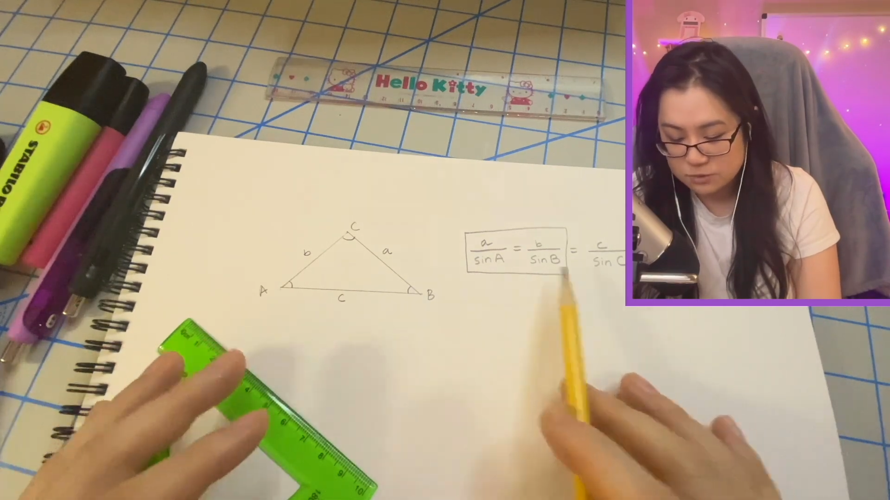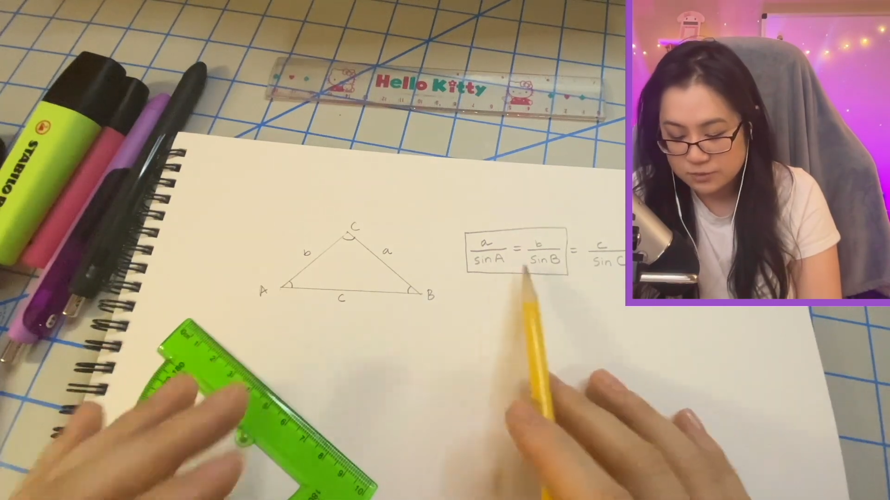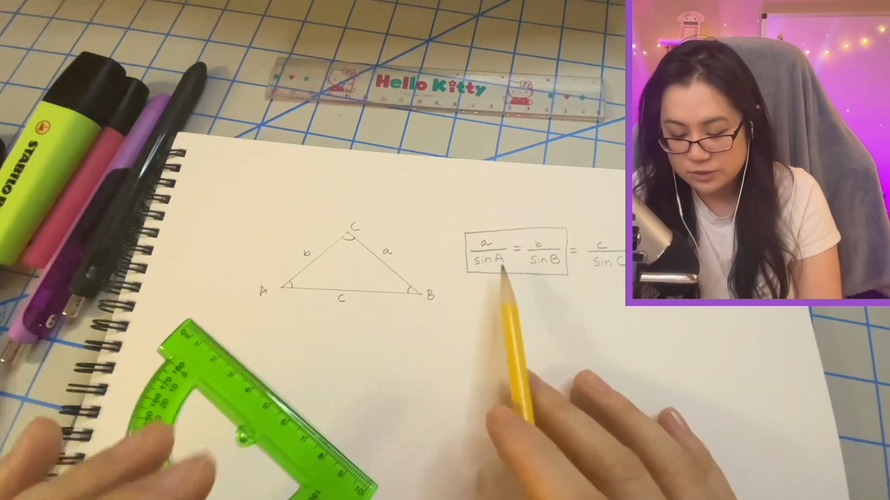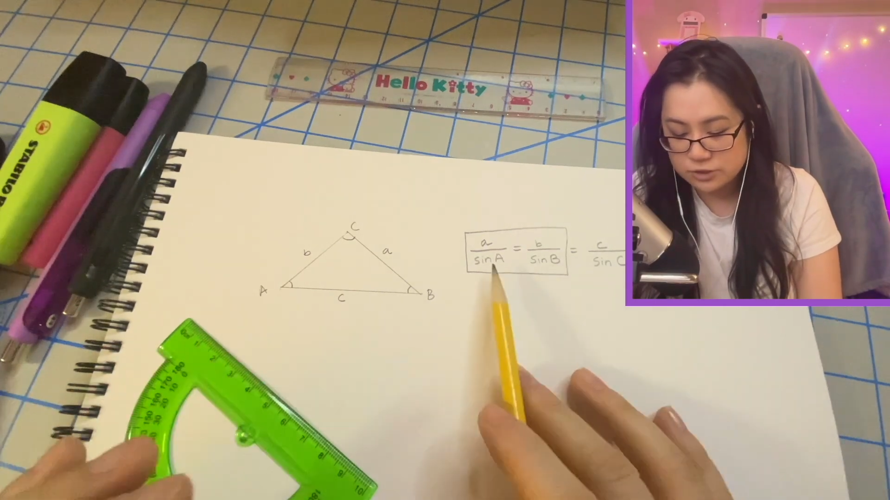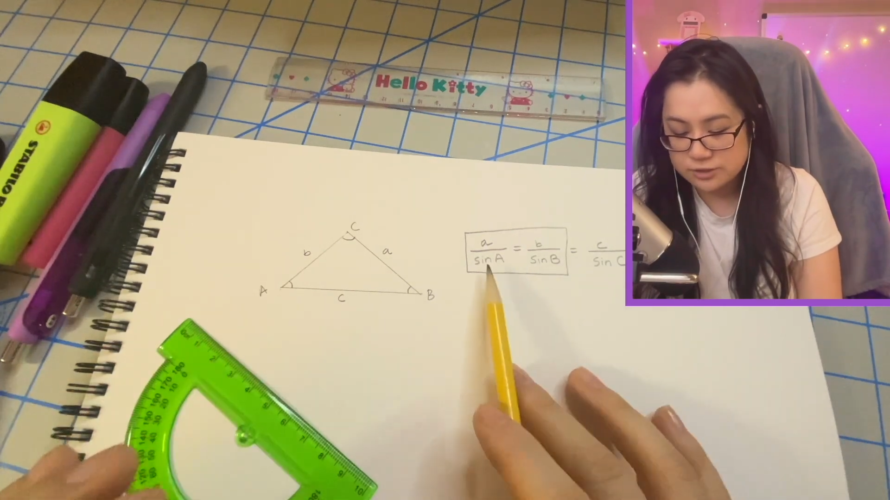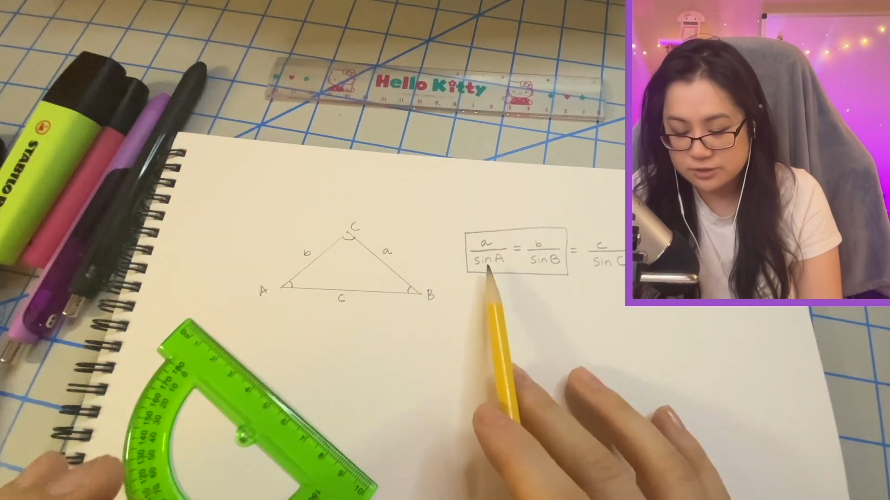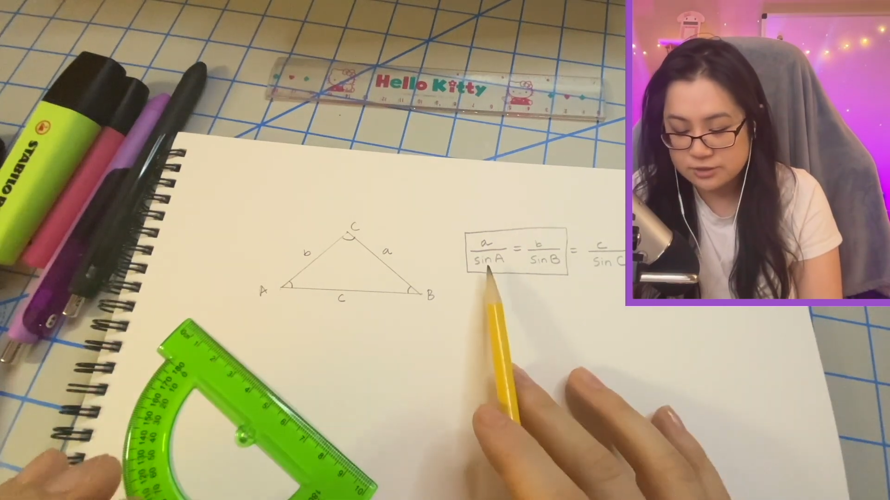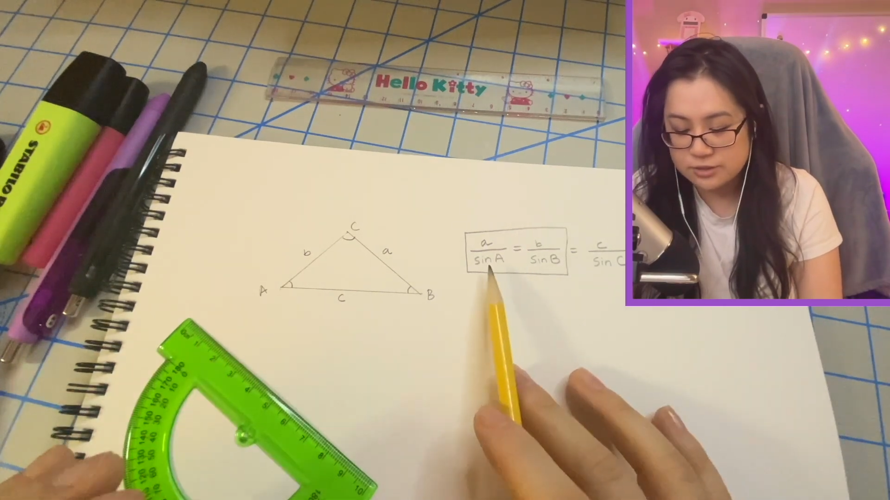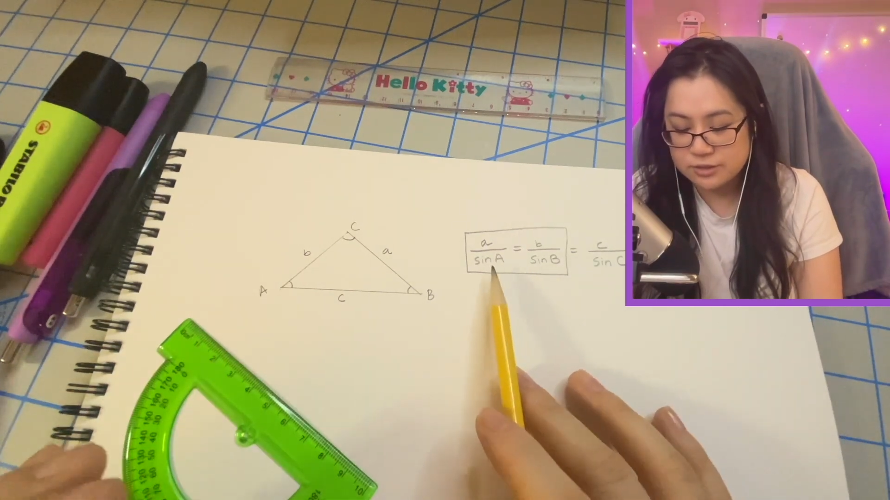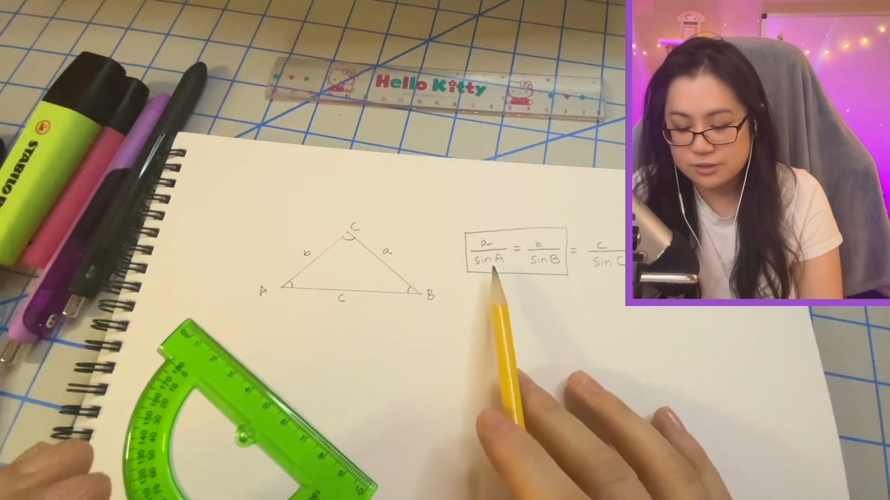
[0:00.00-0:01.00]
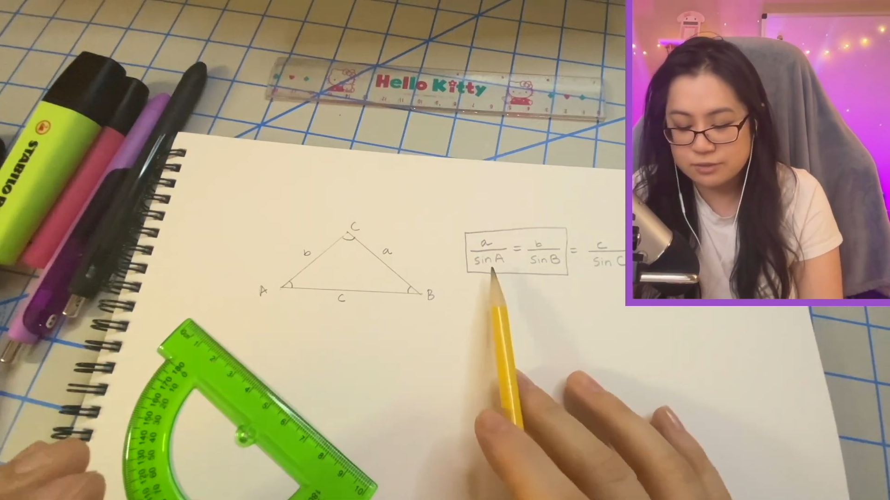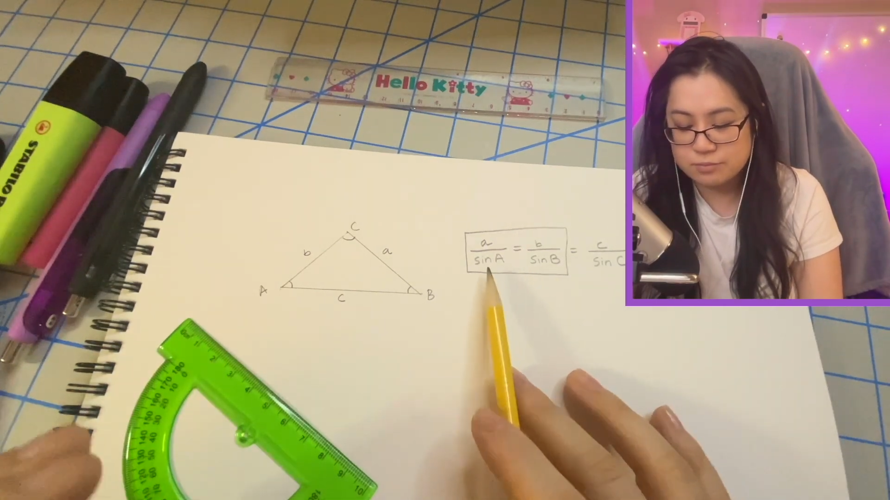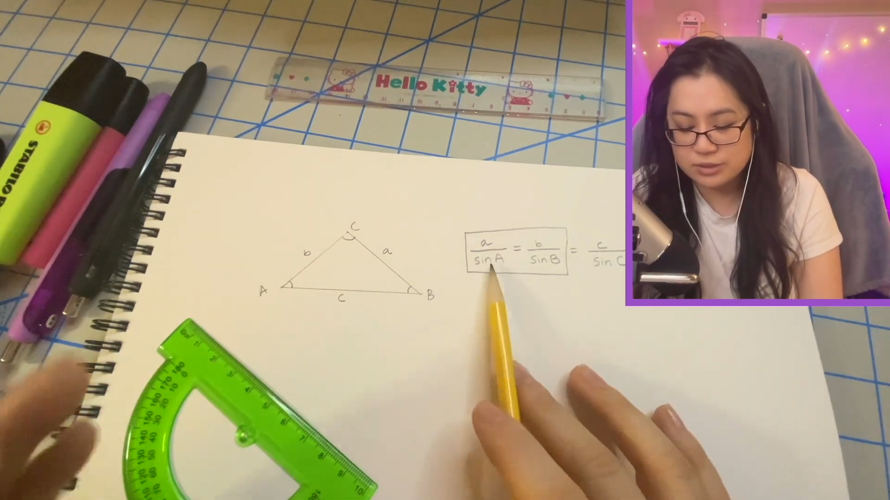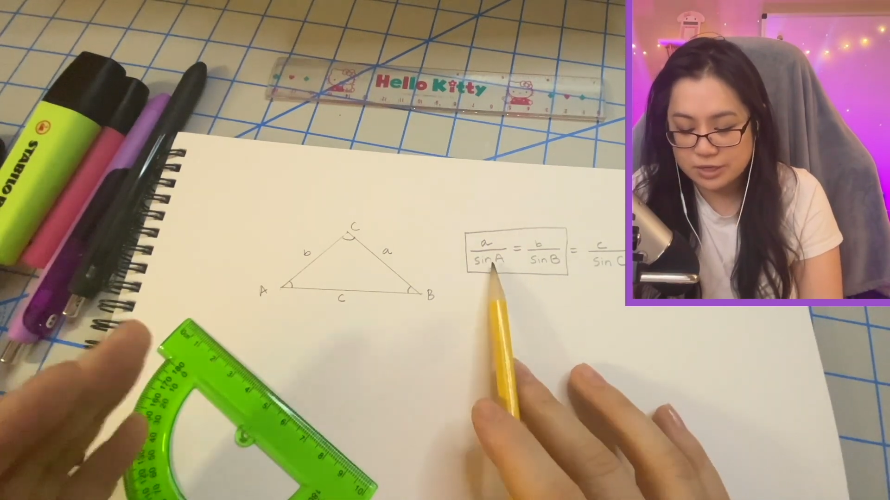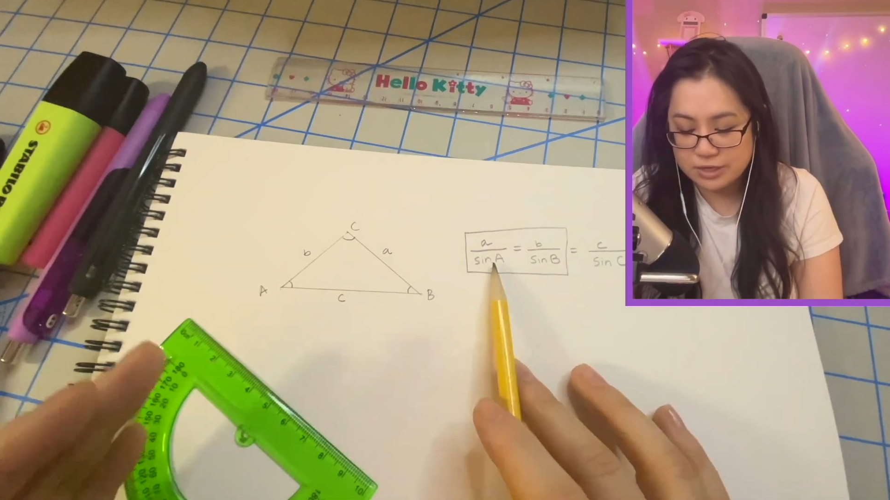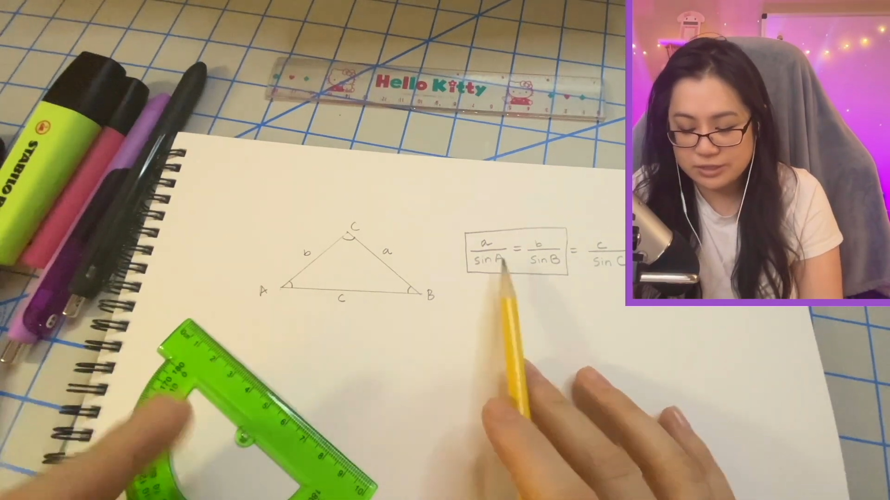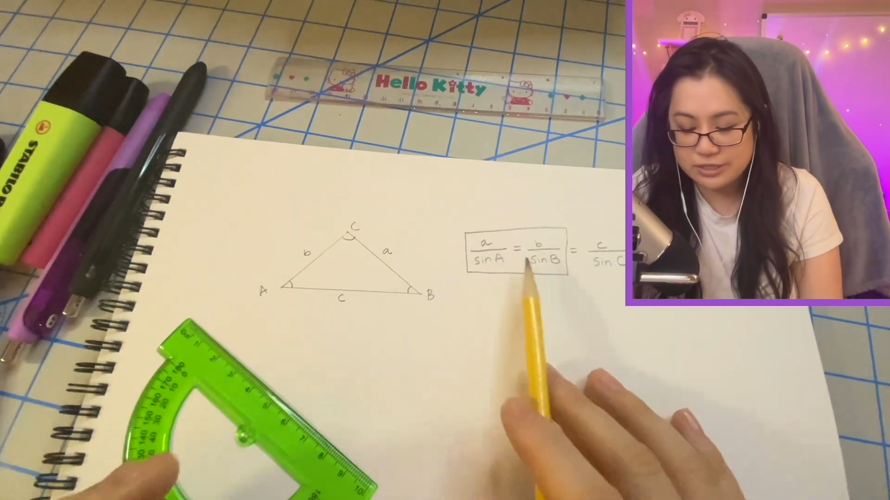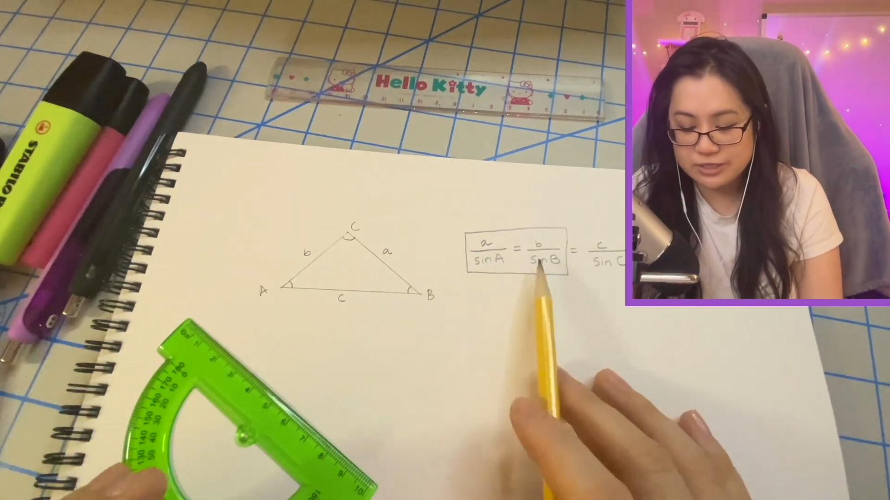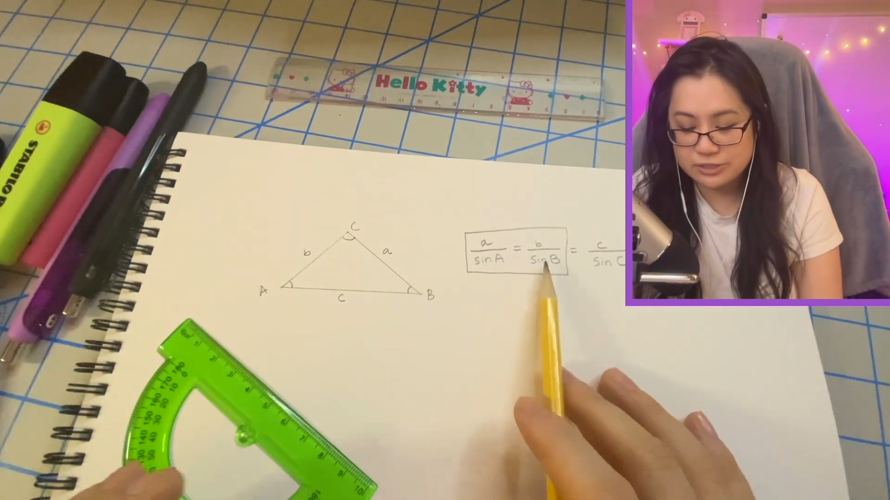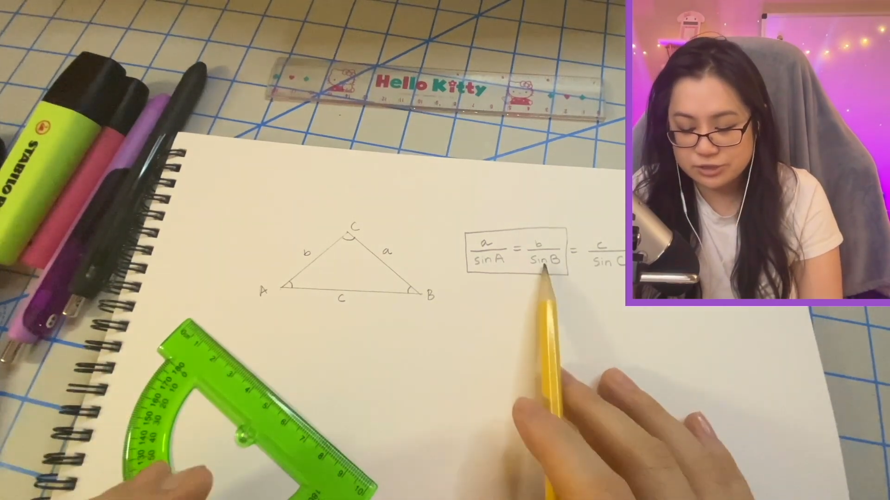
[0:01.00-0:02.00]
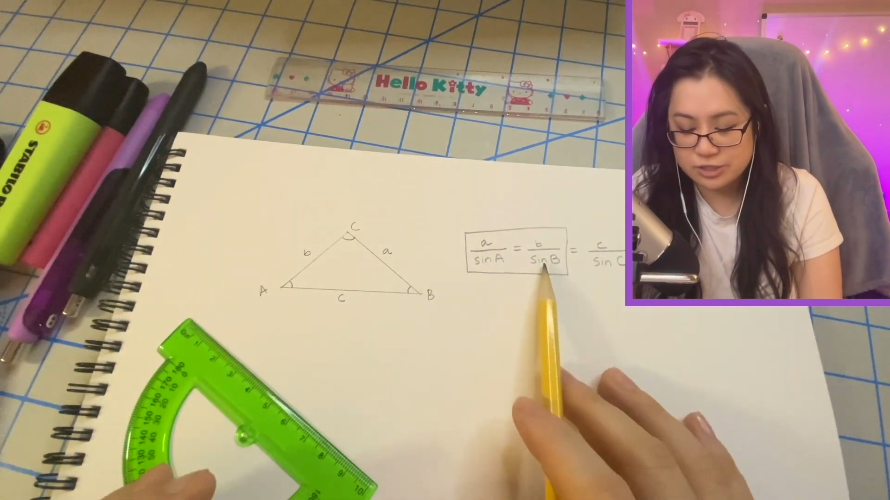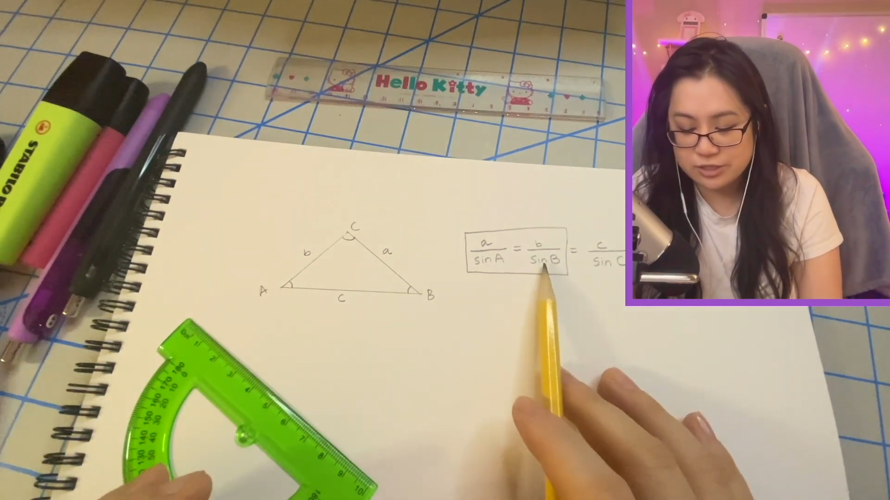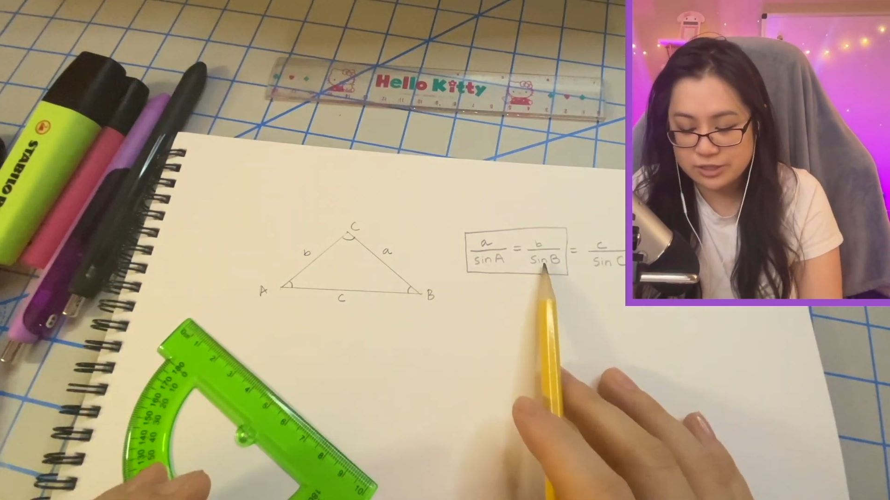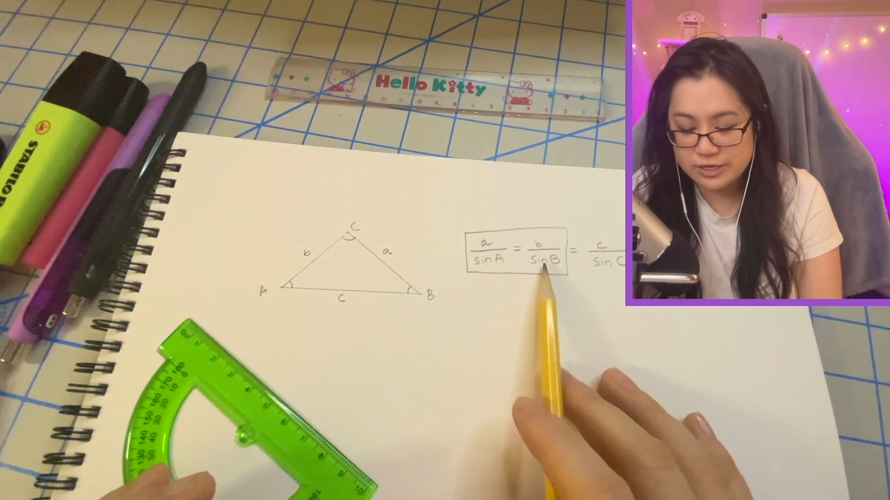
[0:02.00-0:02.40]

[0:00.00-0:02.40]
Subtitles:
We just plug and chug